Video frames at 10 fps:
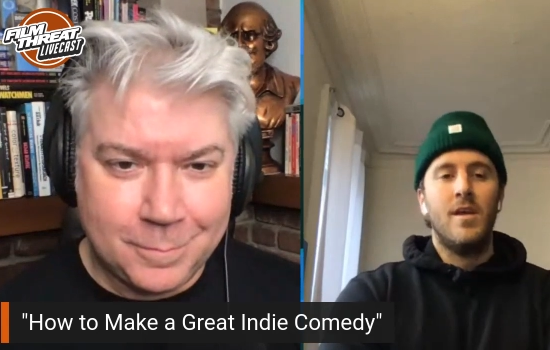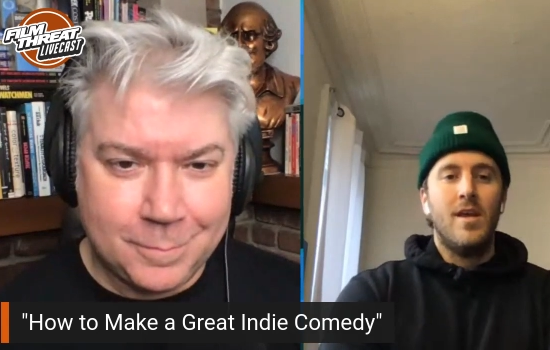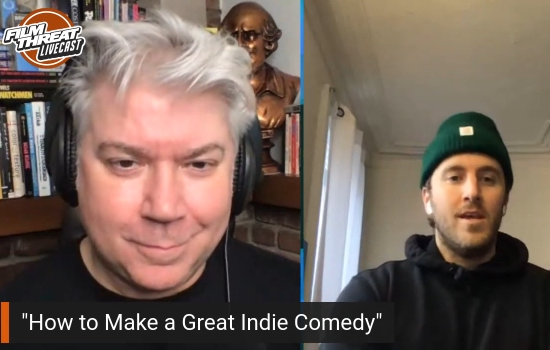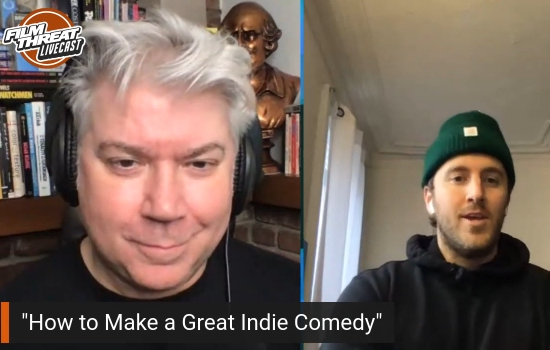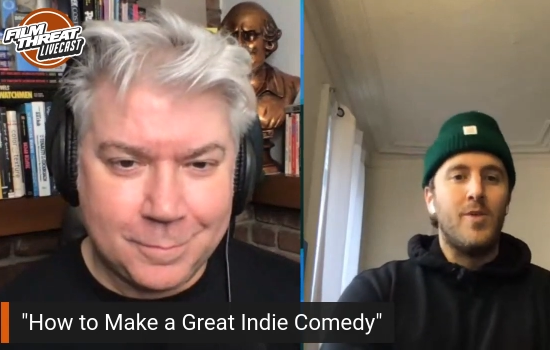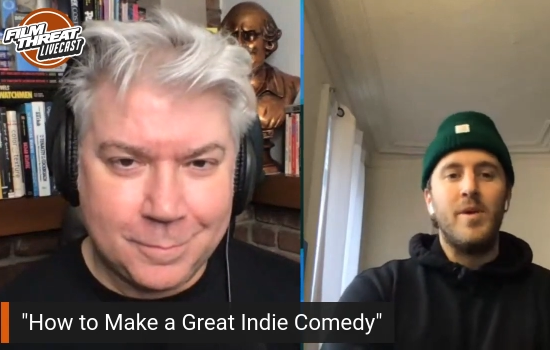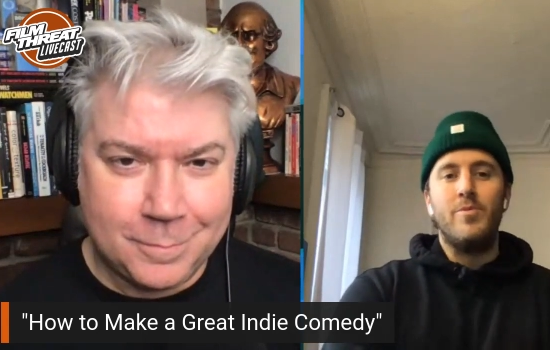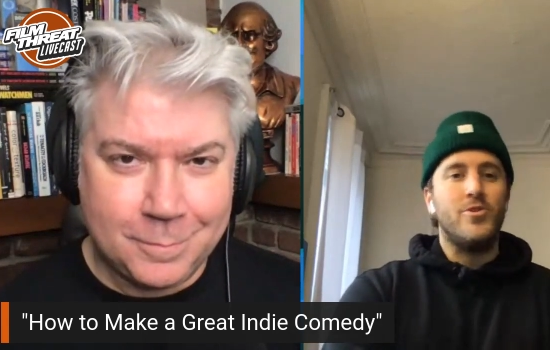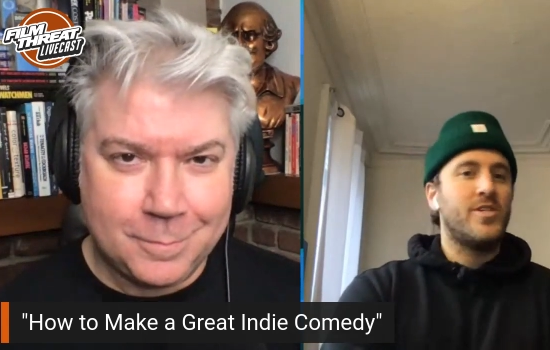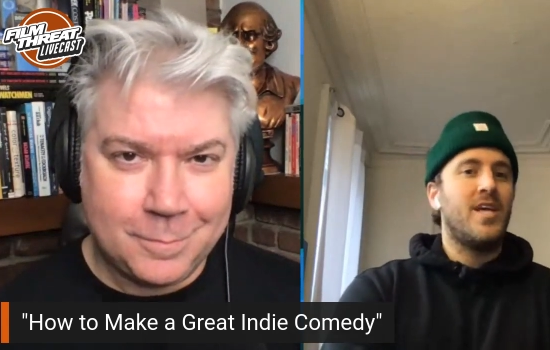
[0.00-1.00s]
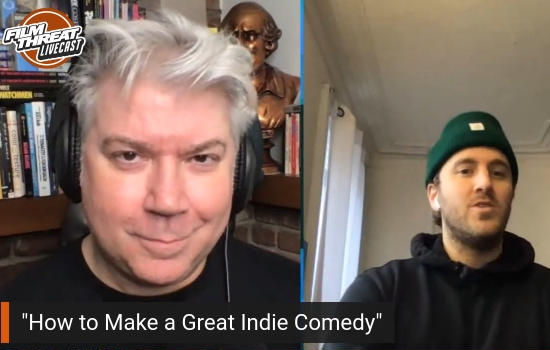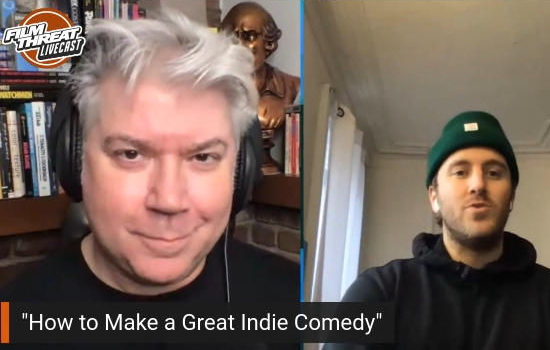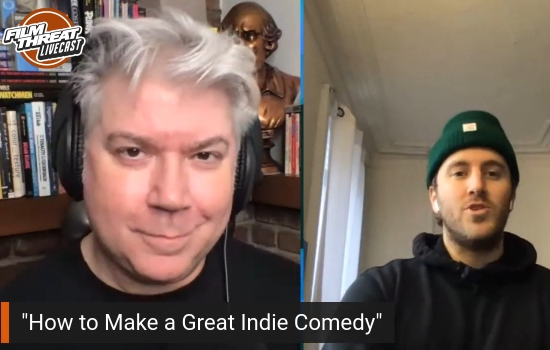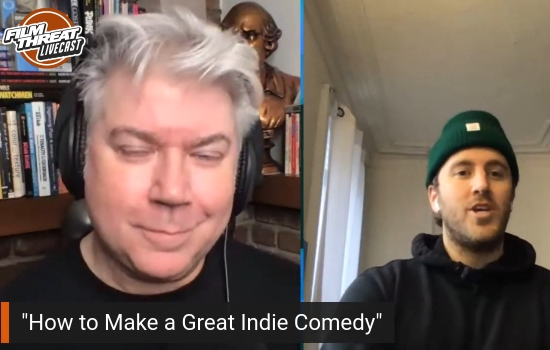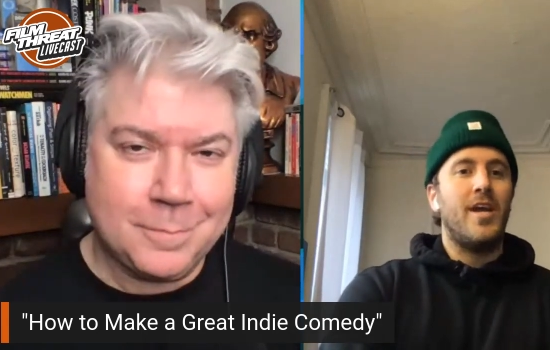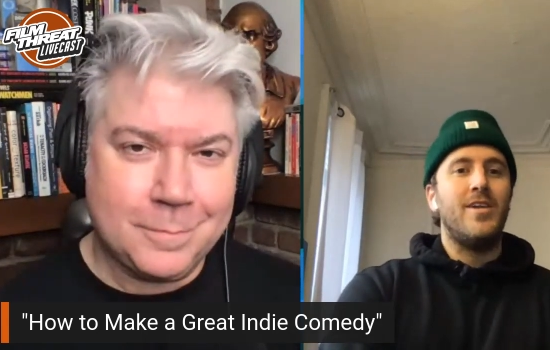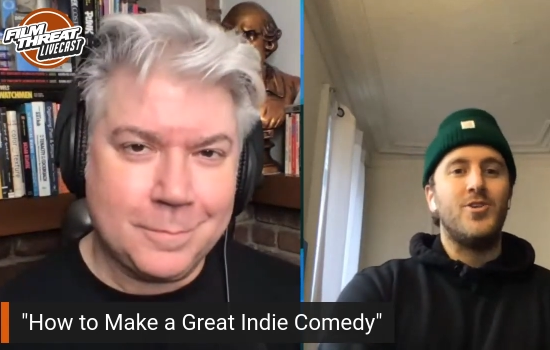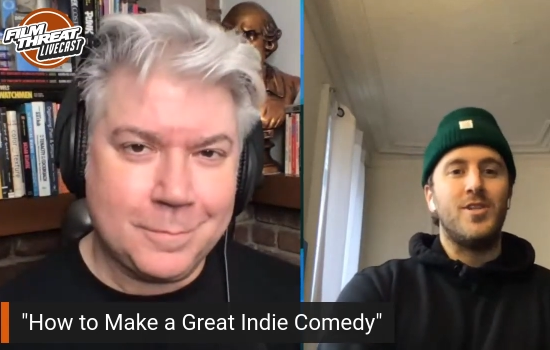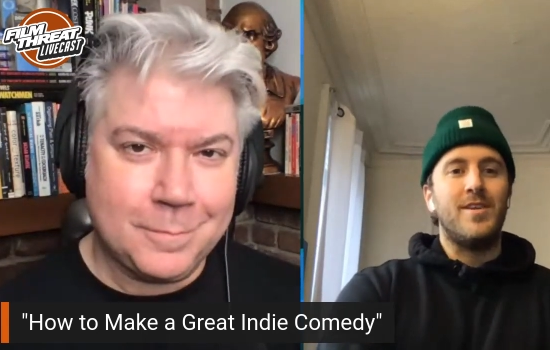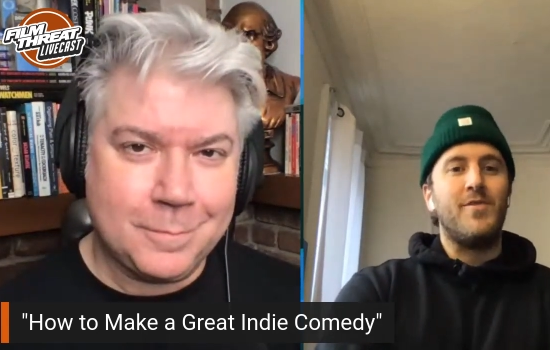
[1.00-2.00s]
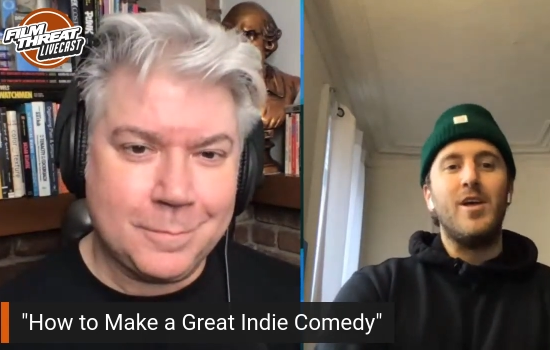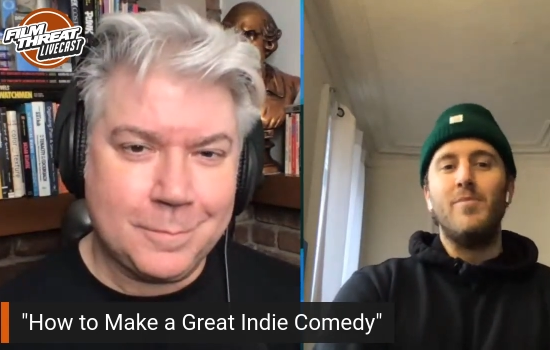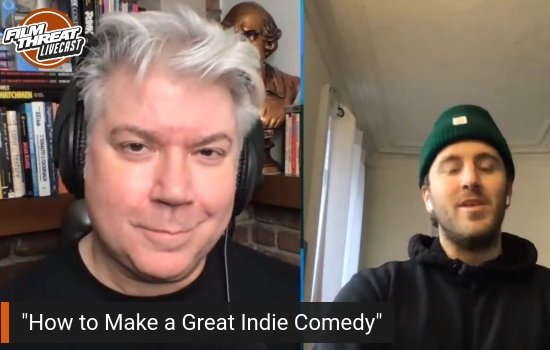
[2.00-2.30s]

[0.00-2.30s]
Speaker 1: that you know people's schedules change and the